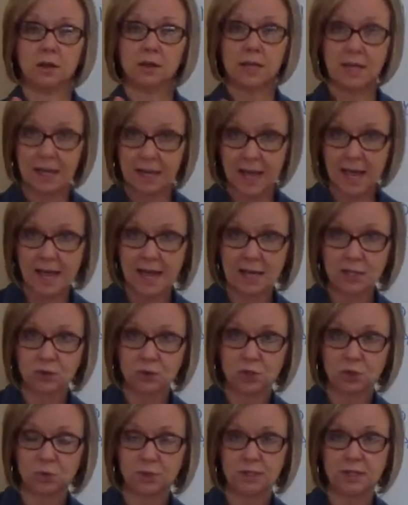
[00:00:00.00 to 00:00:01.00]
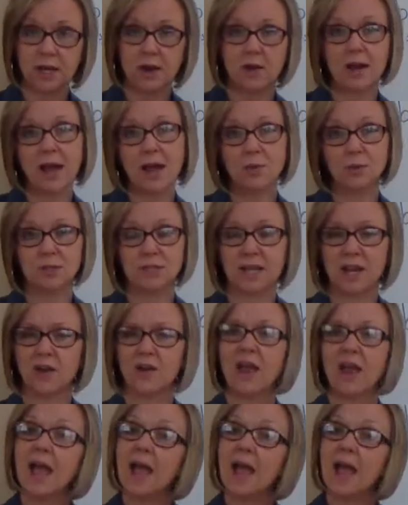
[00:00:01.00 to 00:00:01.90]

King Ahasuerus was there, and I was there.